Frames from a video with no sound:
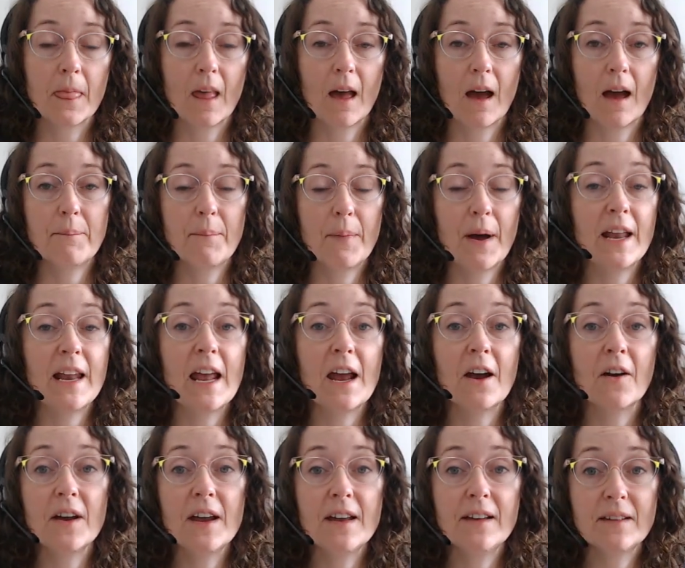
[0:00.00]
but
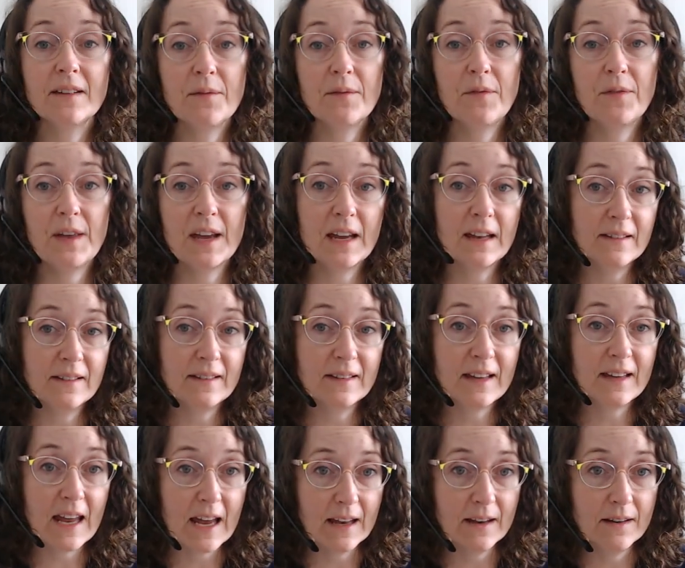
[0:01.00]
areas of thickened
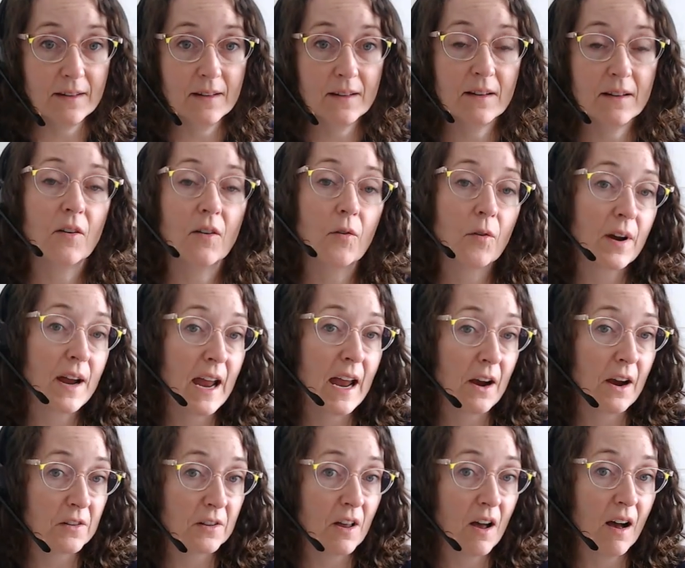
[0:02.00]
skin or
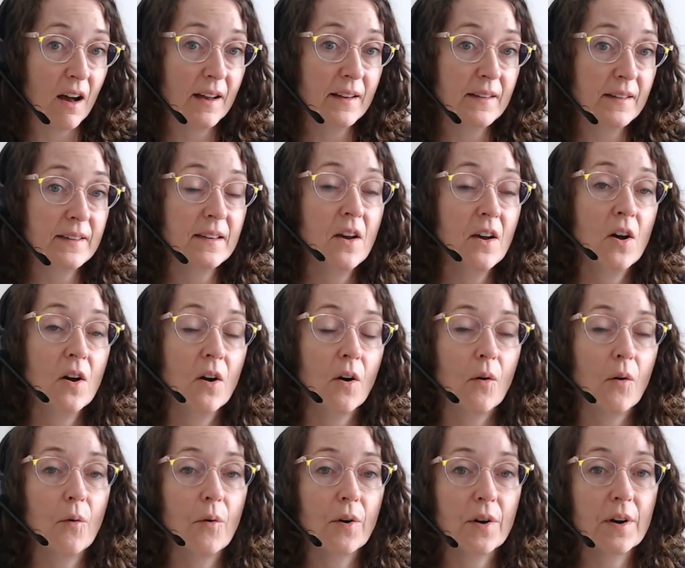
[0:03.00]
hair loss,
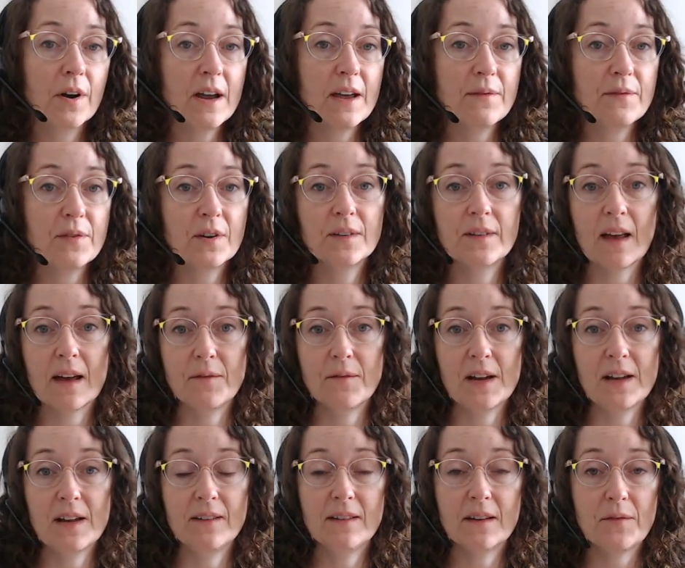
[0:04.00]
or if there's
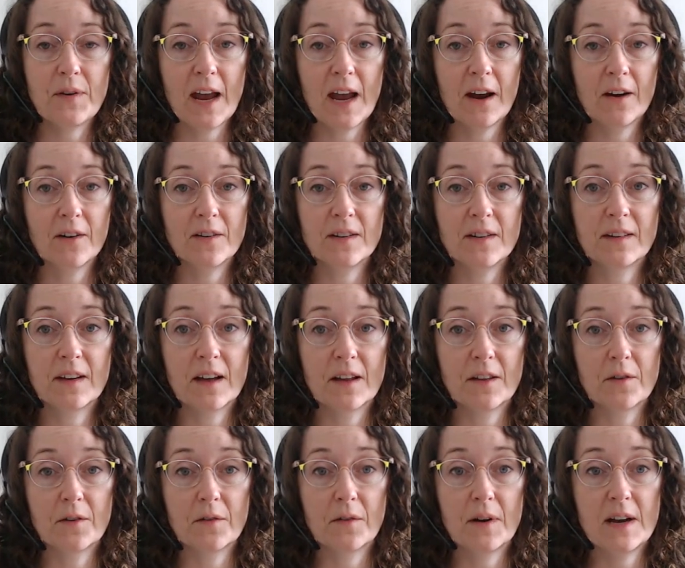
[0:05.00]
evidence of hair
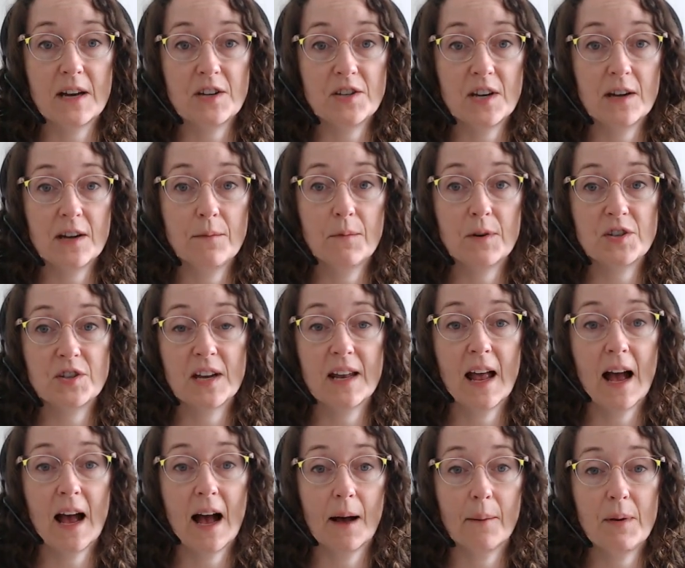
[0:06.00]
discoloration, which can
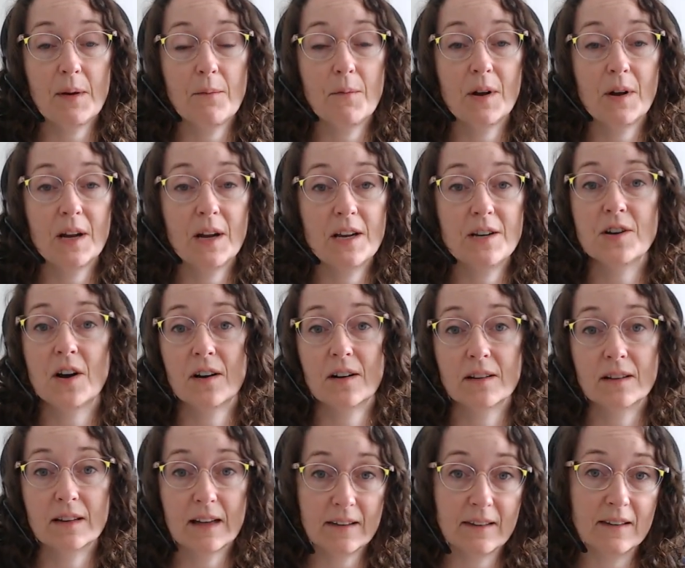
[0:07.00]
happen when a dog
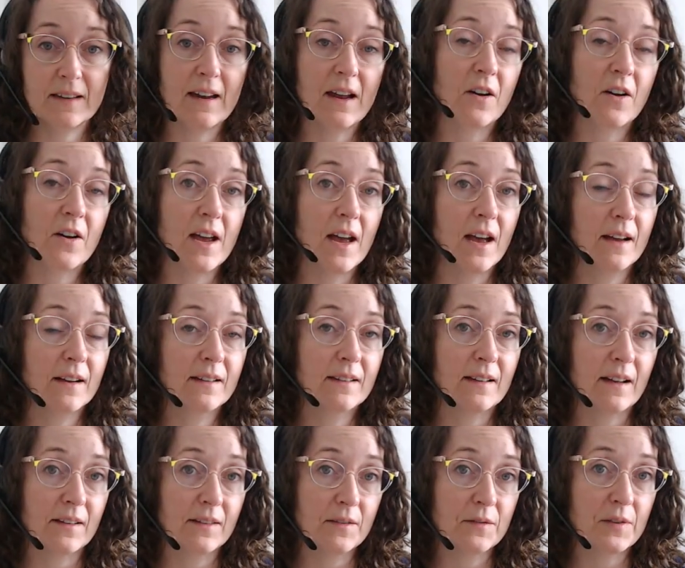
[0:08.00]
licks an area
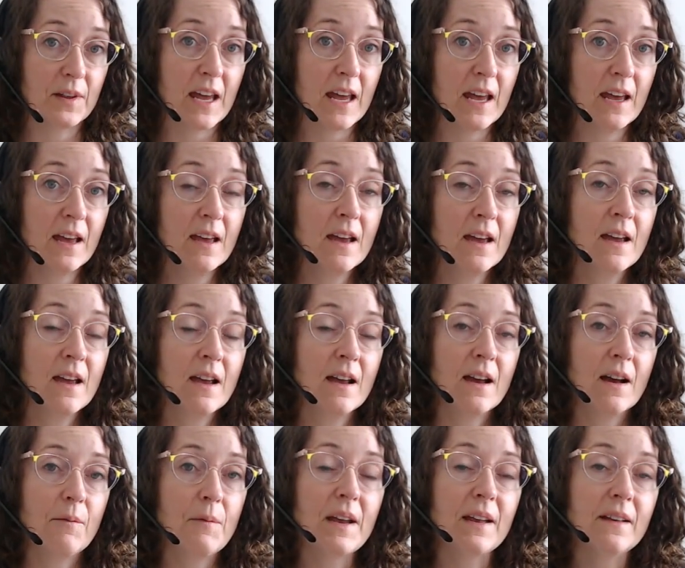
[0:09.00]
excessively.
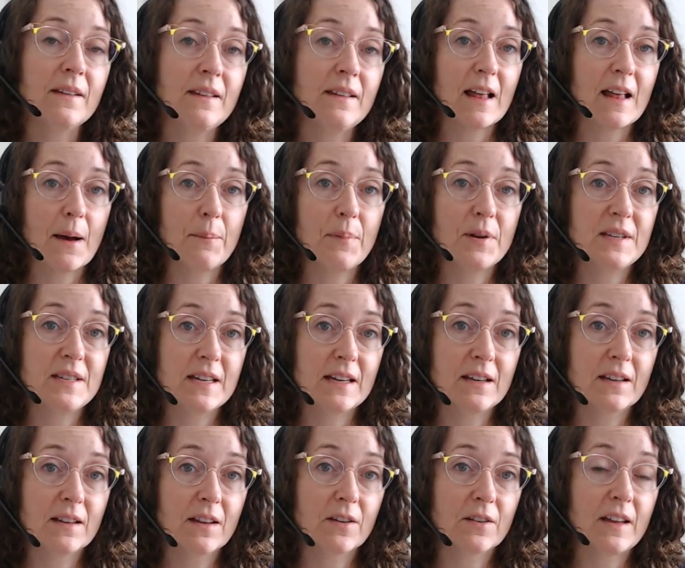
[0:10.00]
We can see
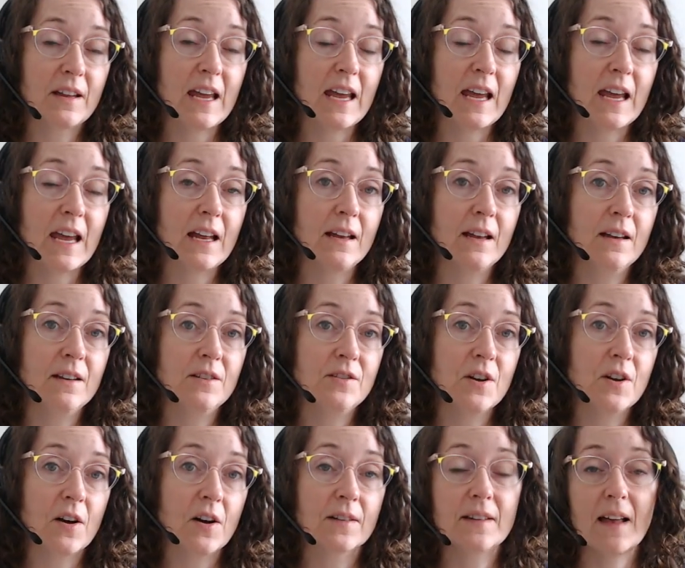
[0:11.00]
particularly in
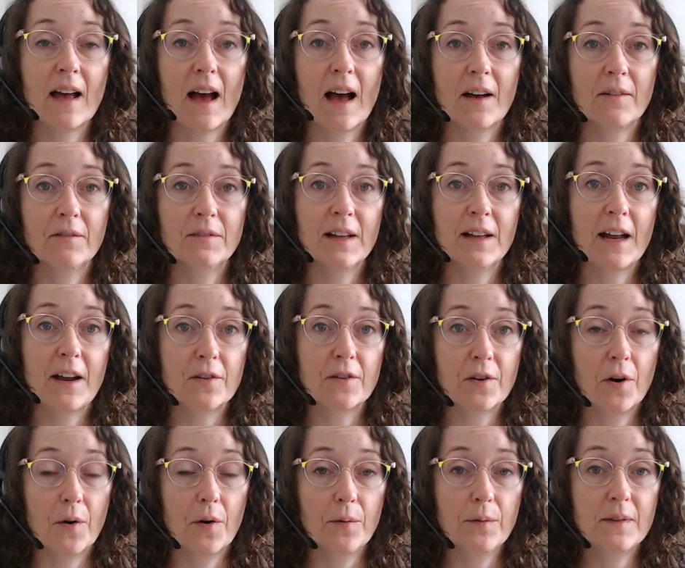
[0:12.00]
dogs that have lighter
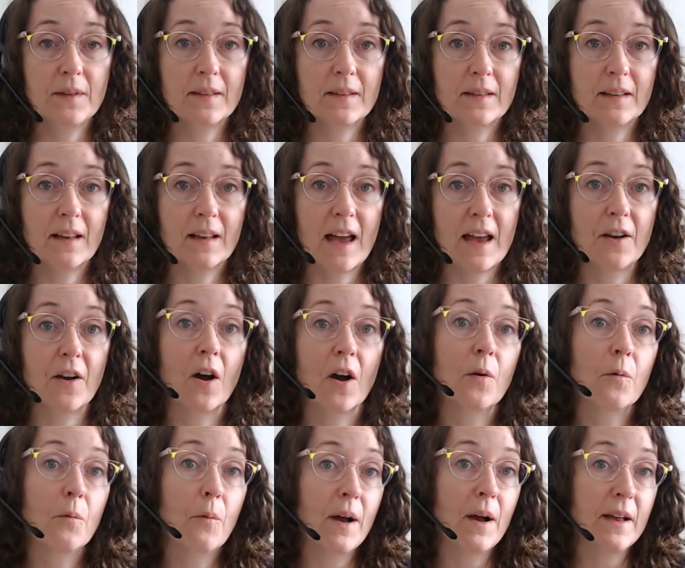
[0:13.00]
coats, like our
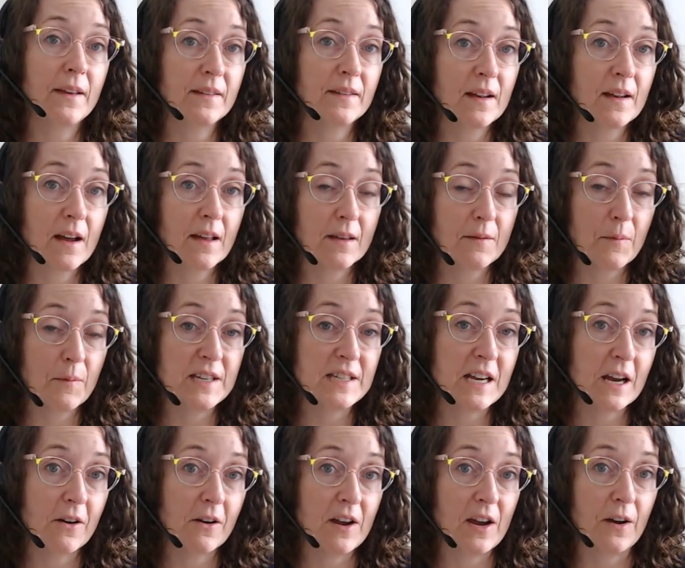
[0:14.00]
West Highland White
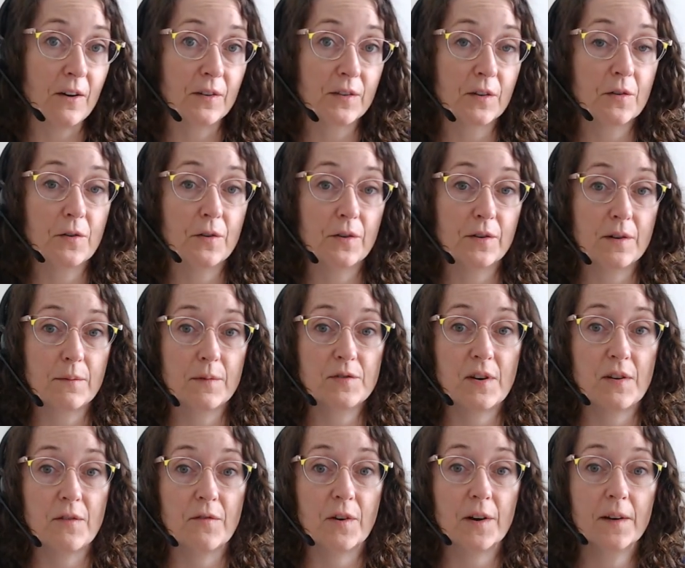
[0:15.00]
Terriers or Golden
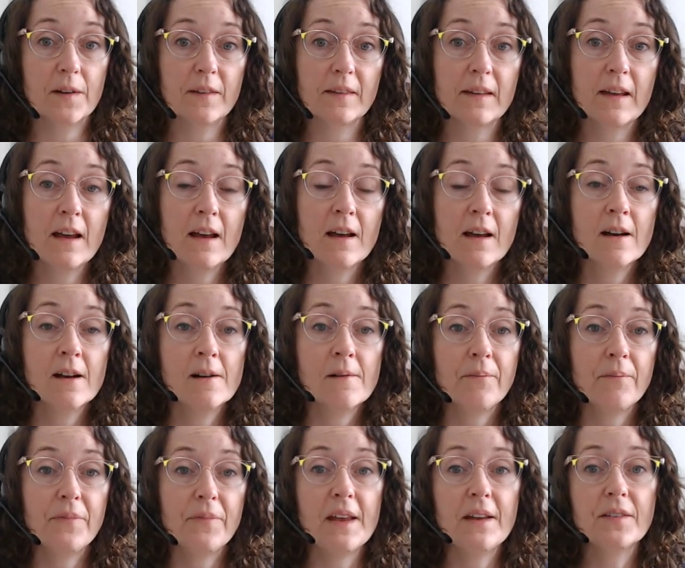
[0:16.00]
Retrievers.
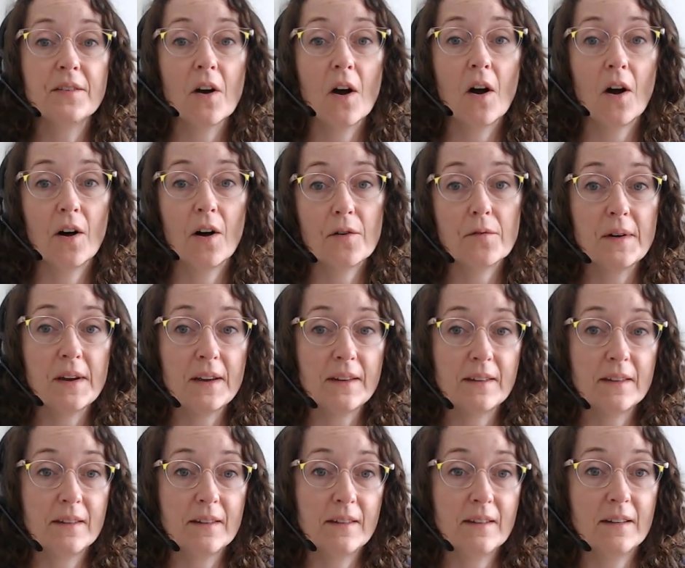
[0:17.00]
These are all
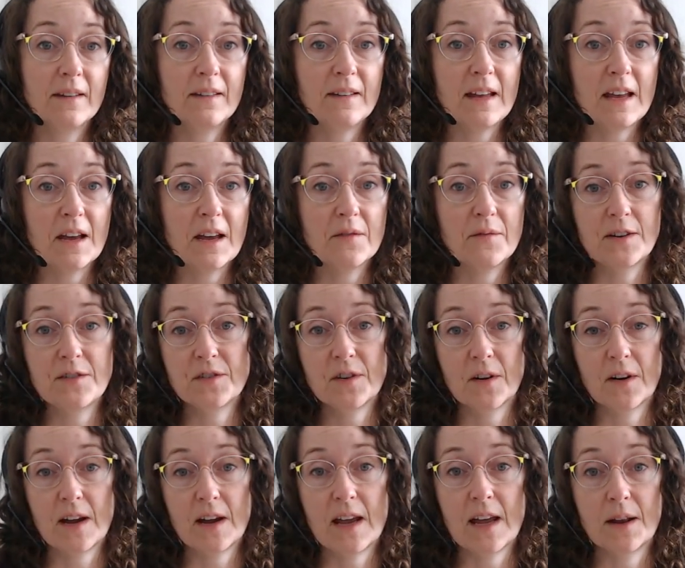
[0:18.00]
reasons to see a
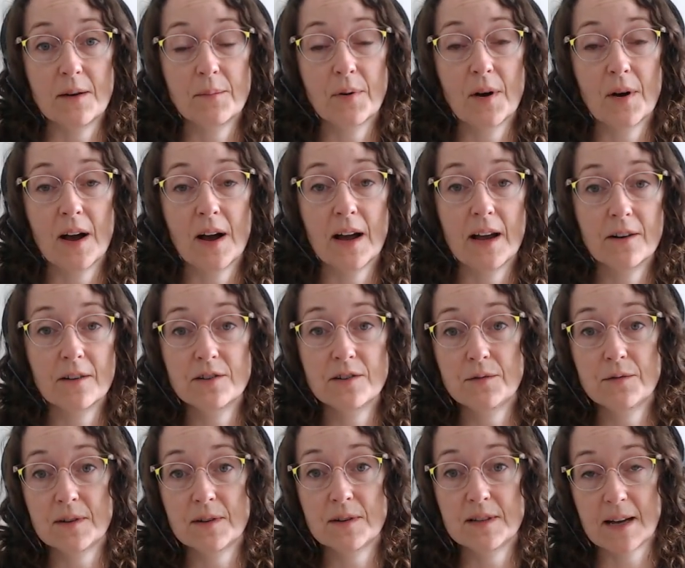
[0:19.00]
veterinarian prior to
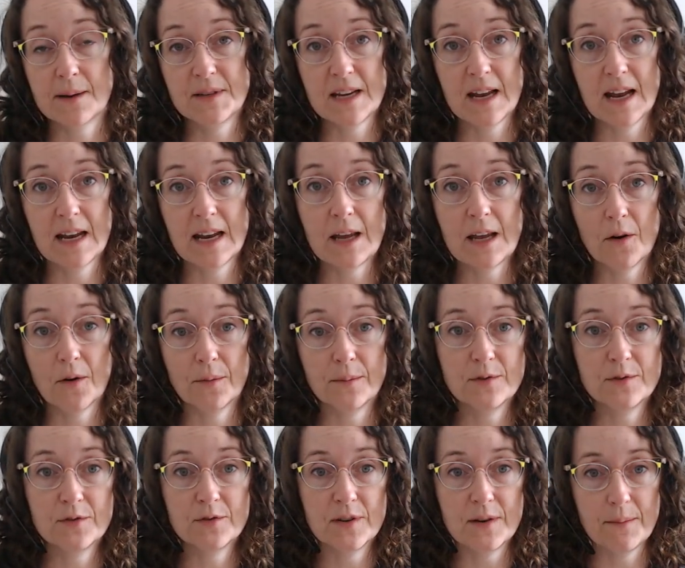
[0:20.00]
attempting any home
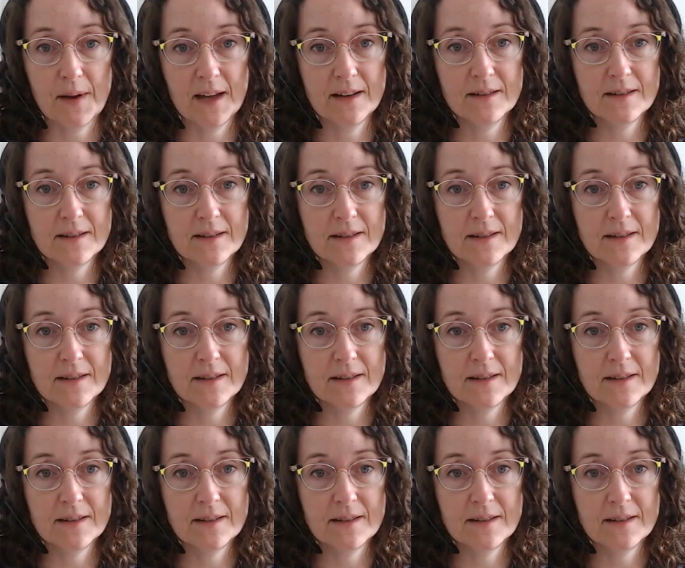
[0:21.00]
treatment.